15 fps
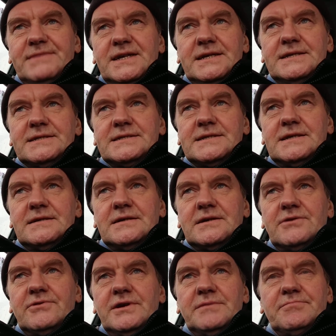is a
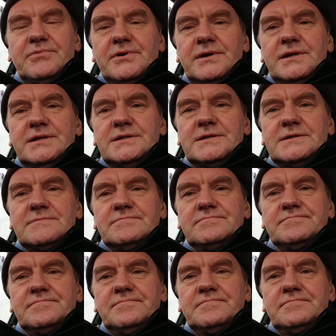great price,
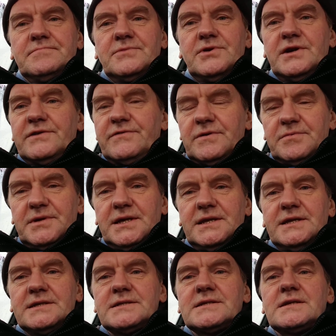great for
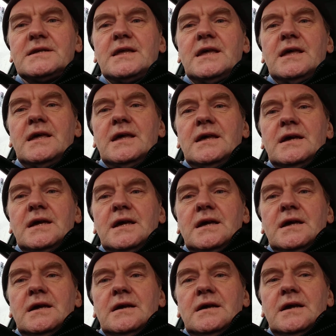beginners.
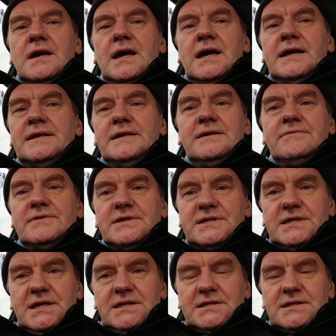And even
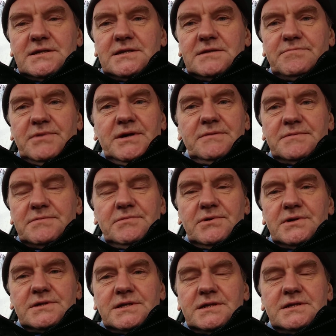seasoned pipe
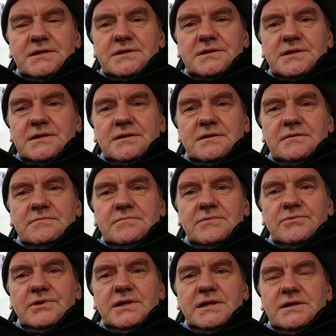smokers, it's just a
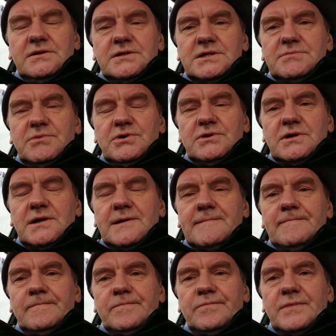really good smoke.
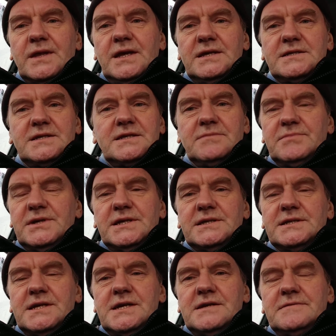Easy to
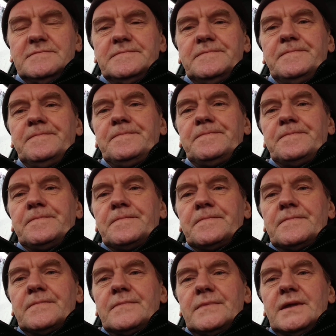maintain
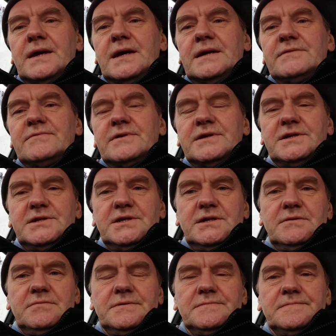and very cheap.